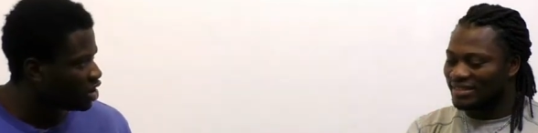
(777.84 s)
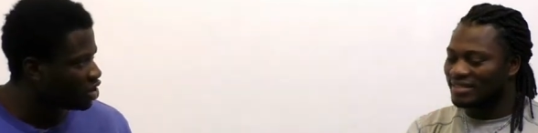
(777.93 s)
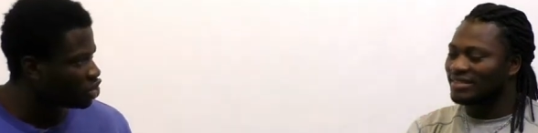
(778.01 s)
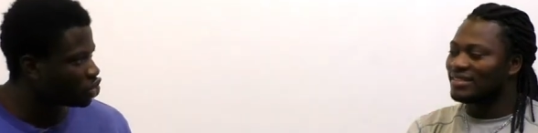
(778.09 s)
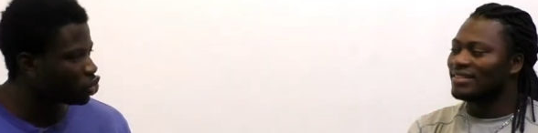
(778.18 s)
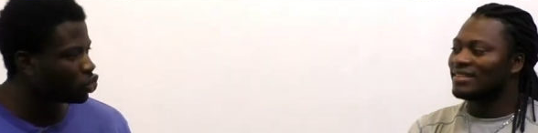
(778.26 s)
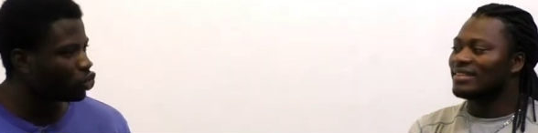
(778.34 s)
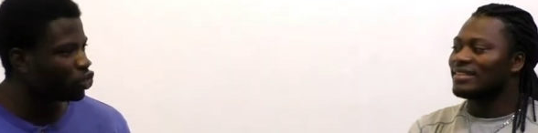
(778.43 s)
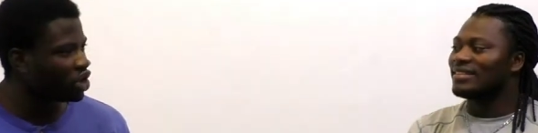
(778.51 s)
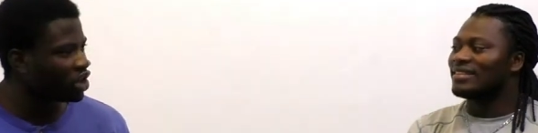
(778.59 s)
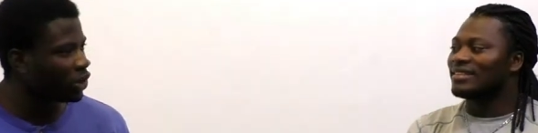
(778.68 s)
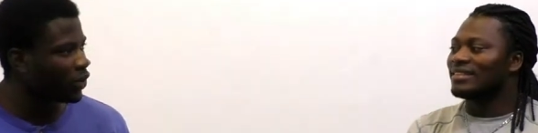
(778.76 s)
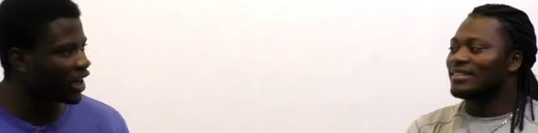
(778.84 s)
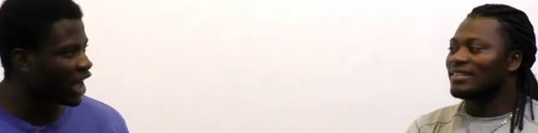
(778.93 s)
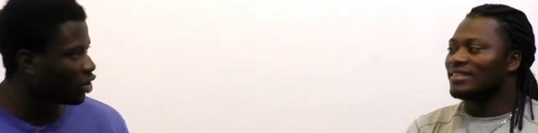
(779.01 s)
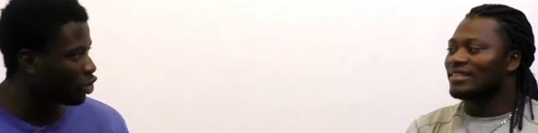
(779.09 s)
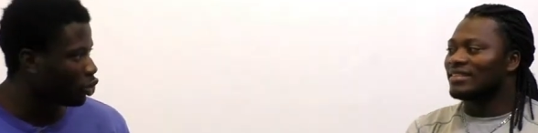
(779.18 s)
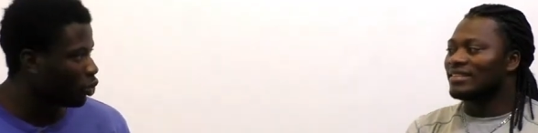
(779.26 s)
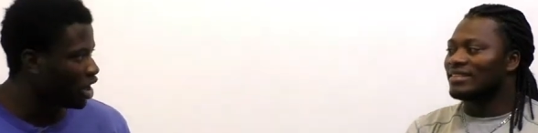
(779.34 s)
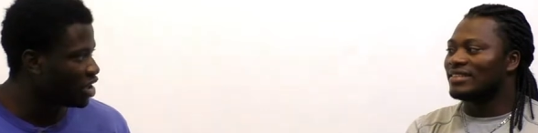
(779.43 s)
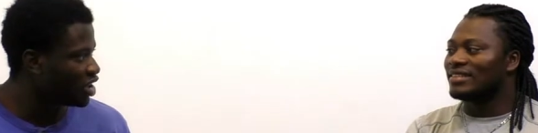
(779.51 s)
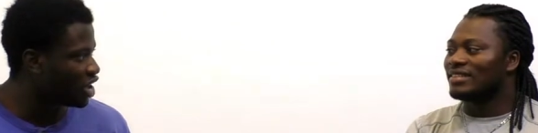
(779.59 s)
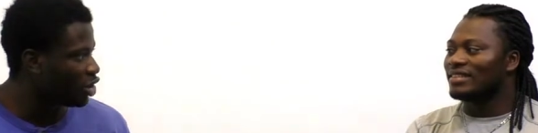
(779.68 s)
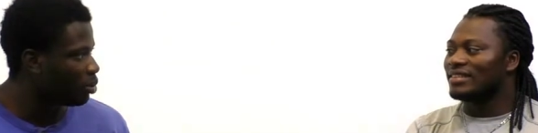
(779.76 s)
Speaker 1: they just really went out of the
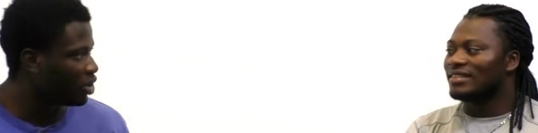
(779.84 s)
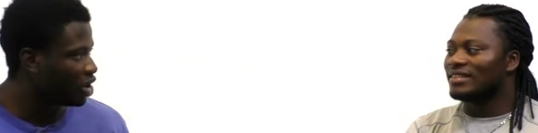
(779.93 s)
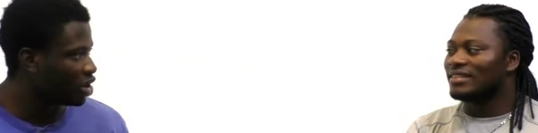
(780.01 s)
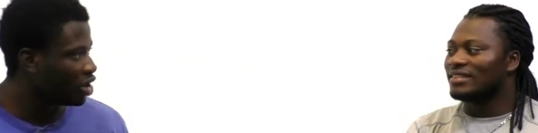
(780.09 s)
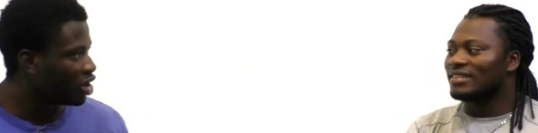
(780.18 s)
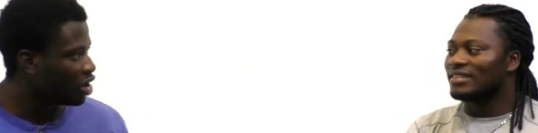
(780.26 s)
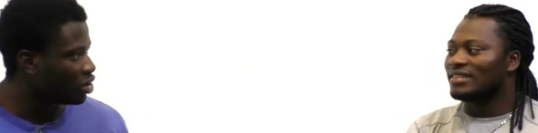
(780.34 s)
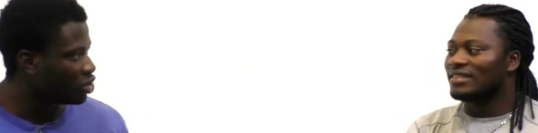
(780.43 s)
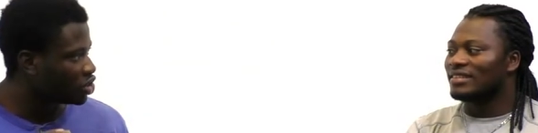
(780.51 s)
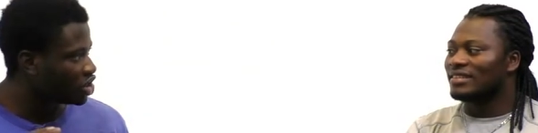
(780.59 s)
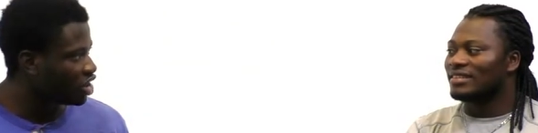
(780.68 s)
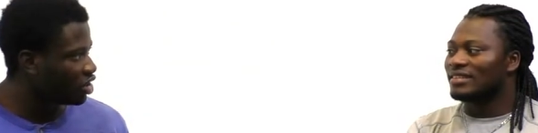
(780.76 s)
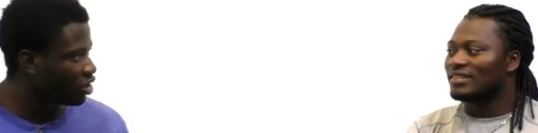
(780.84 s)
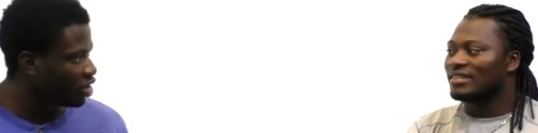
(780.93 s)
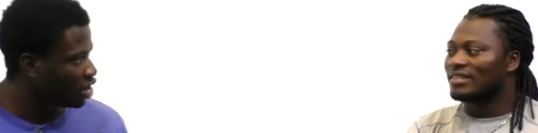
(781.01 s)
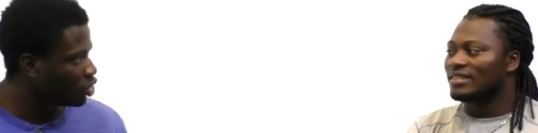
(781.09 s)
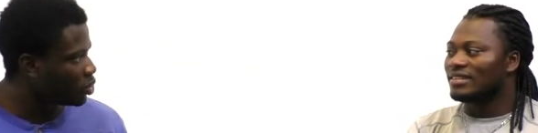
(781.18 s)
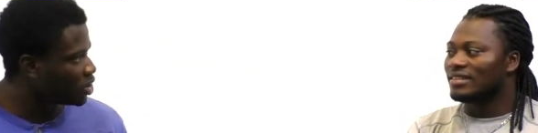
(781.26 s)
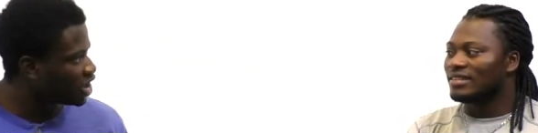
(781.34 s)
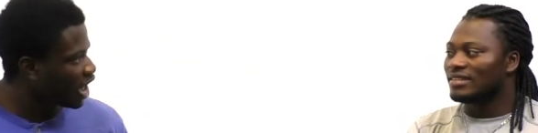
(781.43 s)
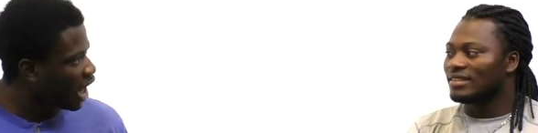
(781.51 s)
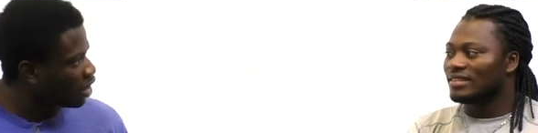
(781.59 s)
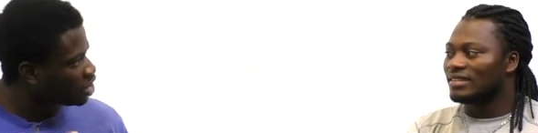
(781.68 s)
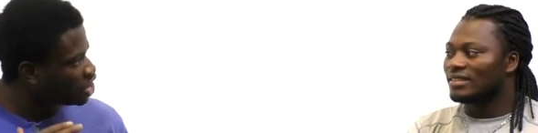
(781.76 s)
way to help me understand language,
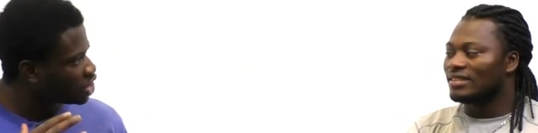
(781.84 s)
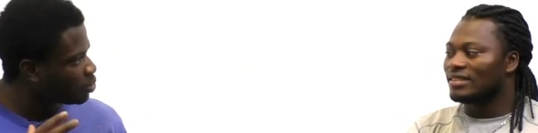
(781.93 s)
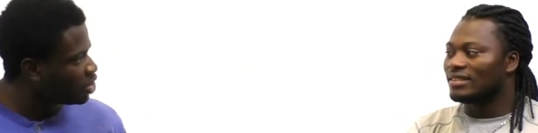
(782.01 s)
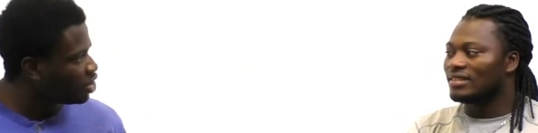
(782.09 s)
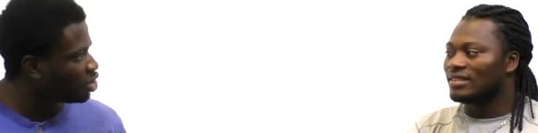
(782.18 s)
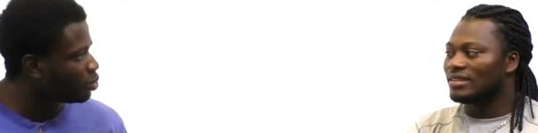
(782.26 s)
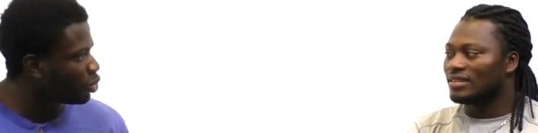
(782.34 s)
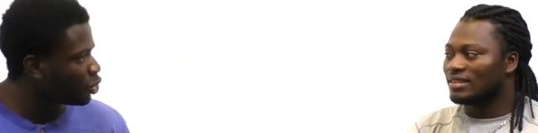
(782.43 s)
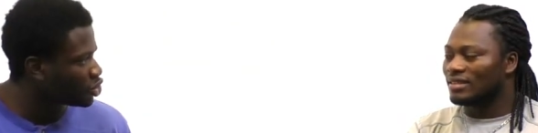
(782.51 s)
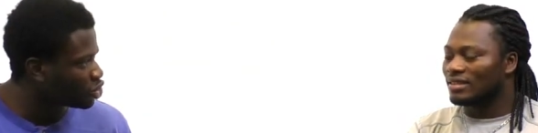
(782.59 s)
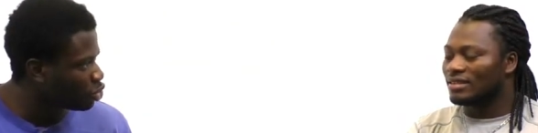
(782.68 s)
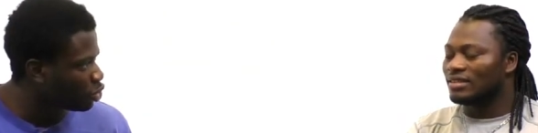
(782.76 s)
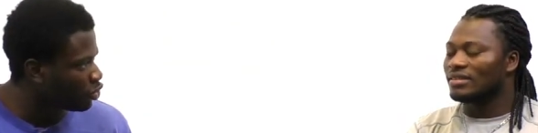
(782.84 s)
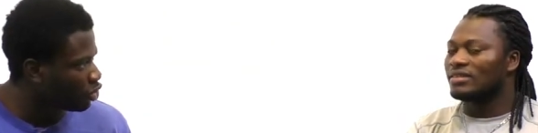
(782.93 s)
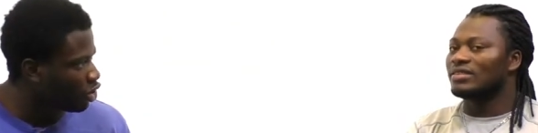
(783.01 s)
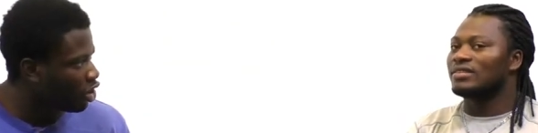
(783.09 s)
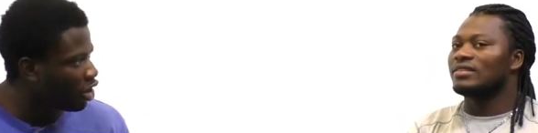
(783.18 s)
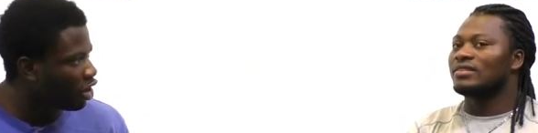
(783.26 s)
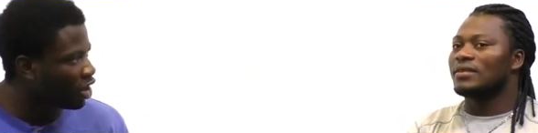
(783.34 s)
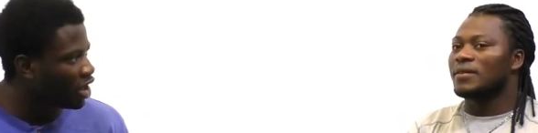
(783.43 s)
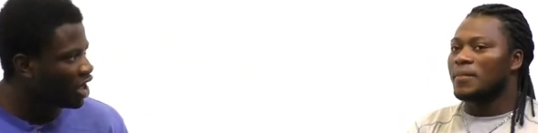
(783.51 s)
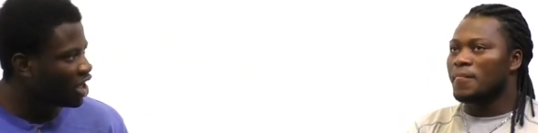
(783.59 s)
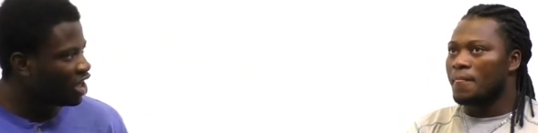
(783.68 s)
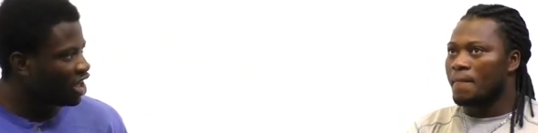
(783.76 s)
how to just be a good person
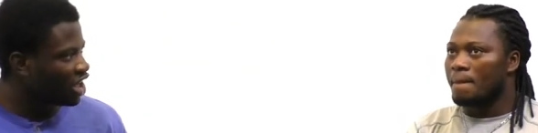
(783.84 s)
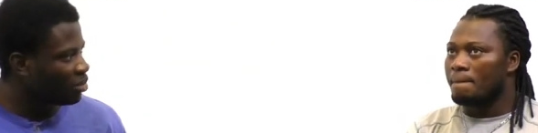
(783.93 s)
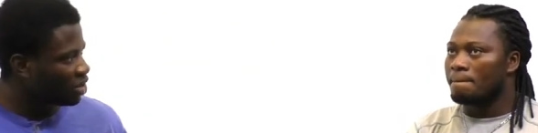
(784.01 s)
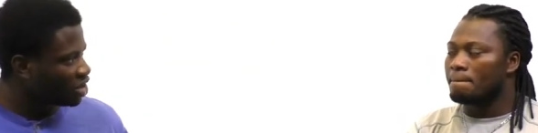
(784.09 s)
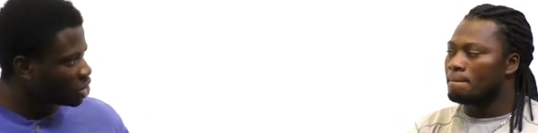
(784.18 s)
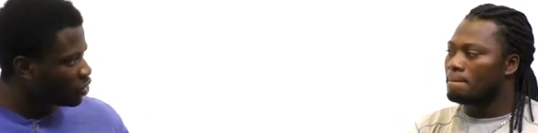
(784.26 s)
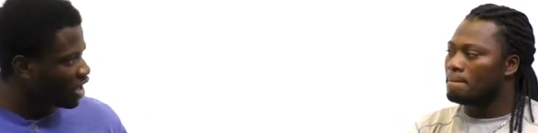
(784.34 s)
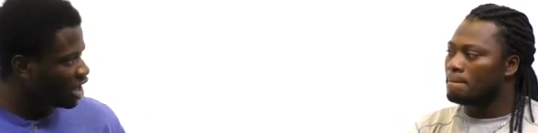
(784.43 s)
overall. Mm-hmm. And because of